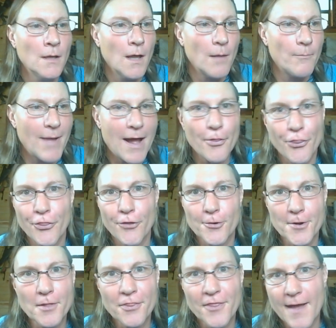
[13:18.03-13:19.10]
about
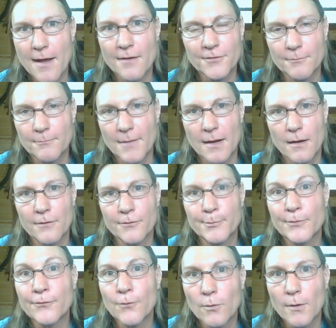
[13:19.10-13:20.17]
30,000 miles
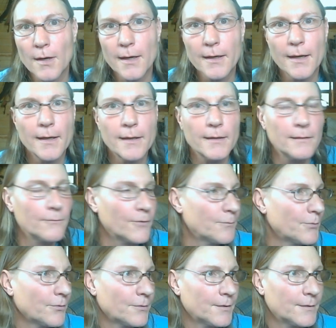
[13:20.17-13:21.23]
before I got it, and we
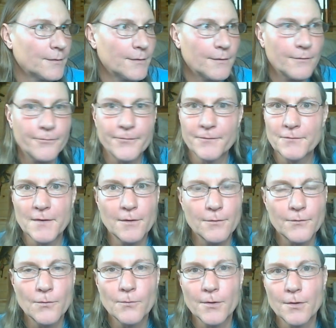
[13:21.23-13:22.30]
put in another 15 or
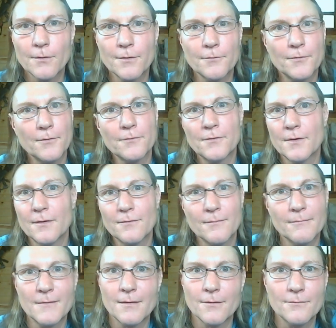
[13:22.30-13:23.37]
20 on it. So it's, it's
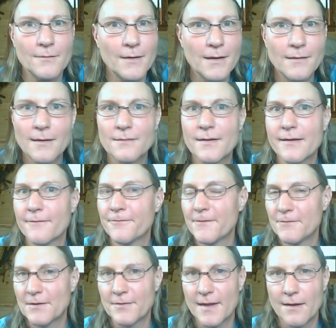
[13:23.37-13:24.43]
you know, it doesn't have
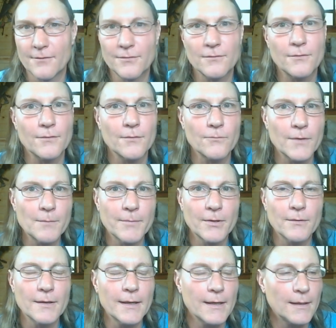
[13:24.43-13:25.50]
50,000 on the
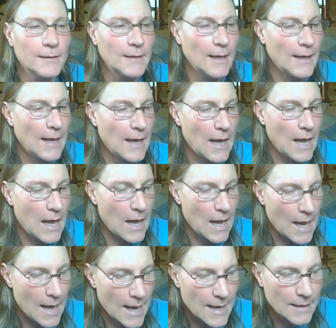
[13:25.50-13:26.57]
rebuilt, and
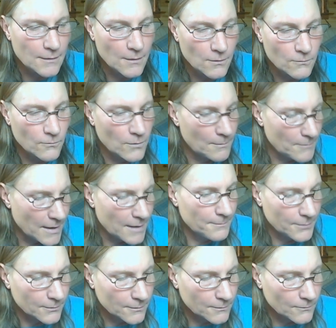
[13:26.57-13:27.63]
I don't
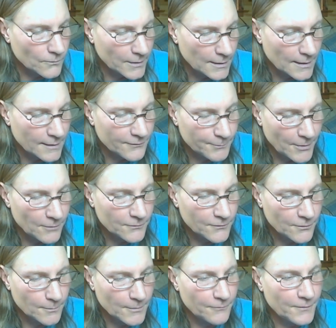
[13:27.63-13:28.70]
remember when I spoke
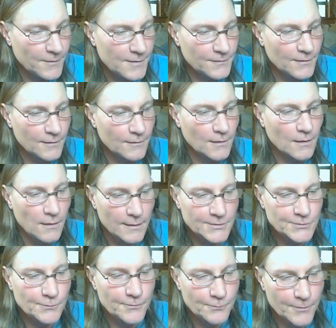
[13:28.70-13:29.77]
to him if he said the
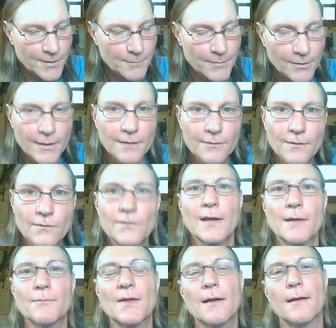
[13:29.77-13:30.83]
clutch was rebuilt at the
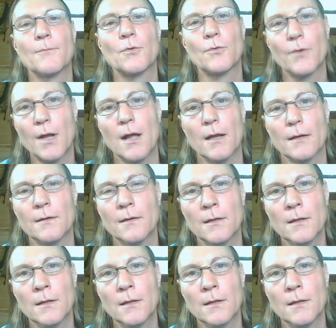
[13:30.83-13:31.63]
same time or not.